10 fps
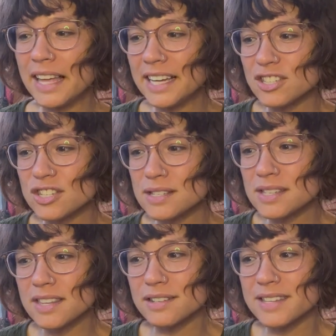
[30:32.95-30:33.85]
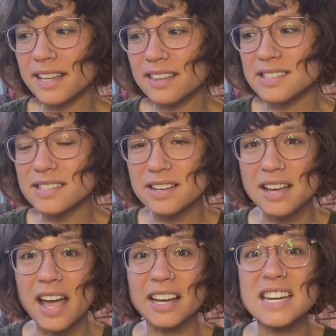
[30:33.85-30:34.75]
Like it just, there's like this,
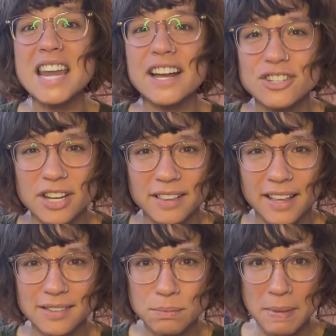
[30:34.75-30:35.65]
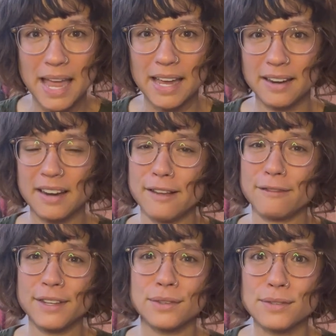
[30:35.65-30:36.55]
a connection that's made and it
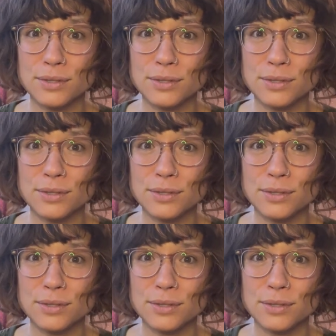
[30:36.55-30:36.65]
feels